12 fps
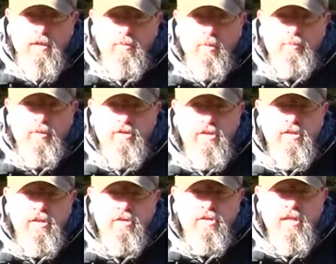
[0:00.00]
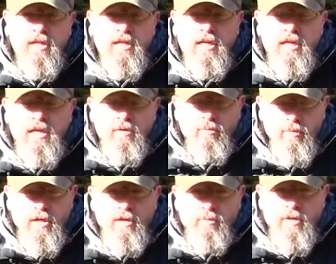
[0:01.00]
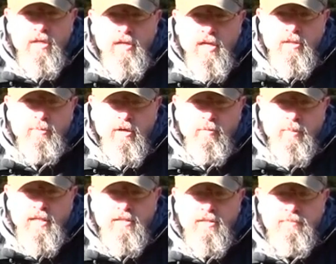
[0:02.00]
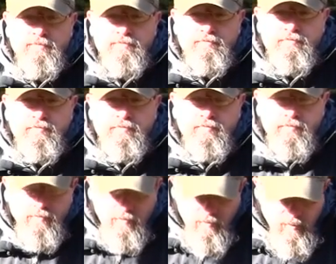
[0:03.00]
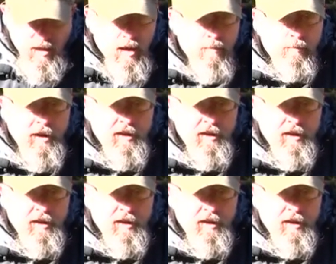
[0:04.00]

in what position you're sitting. Really nice pair of pants. My